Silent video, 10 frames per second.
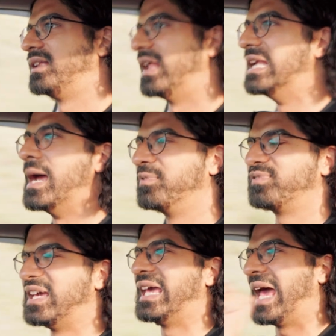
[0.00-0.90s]
and the
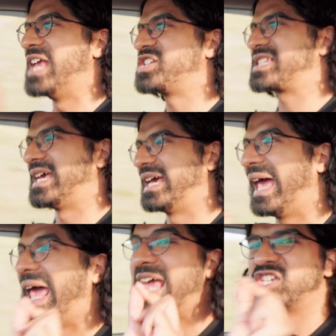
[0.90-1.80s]
M3 edges
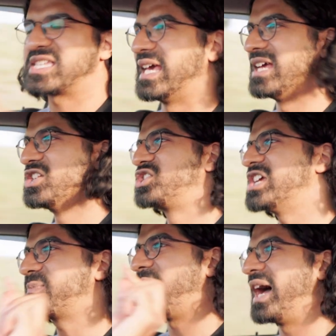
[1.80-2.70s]
it,
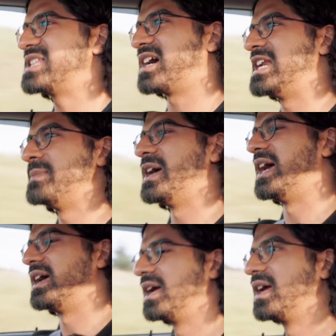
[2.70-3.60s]
just by a tiny bit.
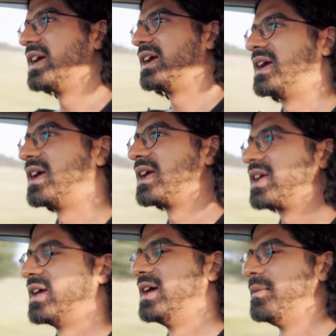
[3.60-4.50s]

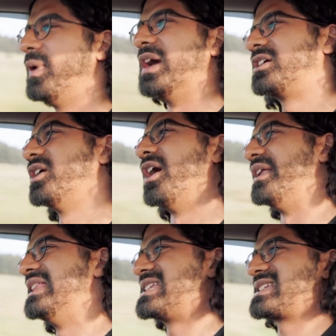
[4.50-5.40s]
But
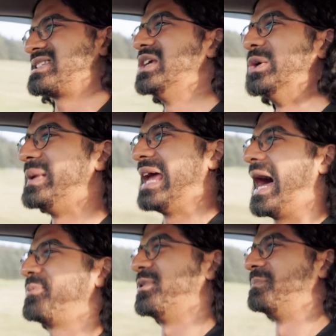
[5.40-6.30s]
God, you would be
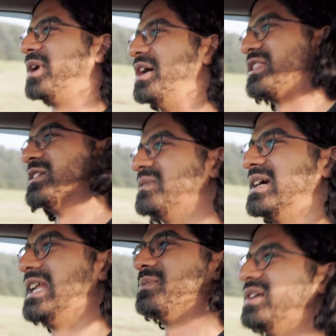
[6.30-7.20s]
happy with both, you
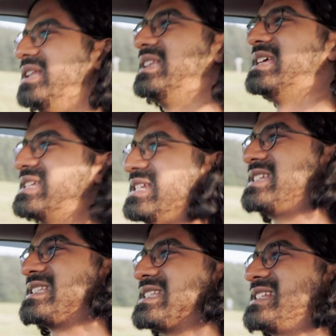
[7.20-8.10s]
really would. This is
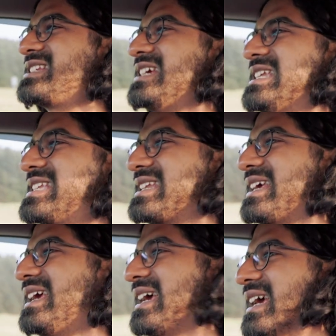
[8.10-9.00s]
just,
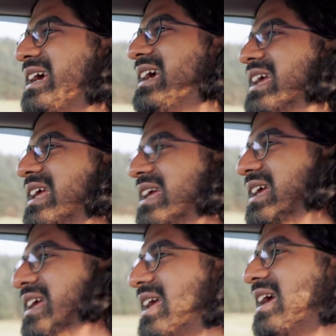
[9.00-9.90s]

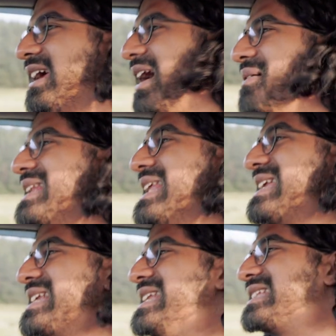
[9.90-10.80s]
I mean,
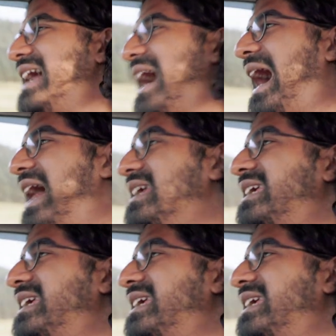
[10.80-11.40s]
listen to that, and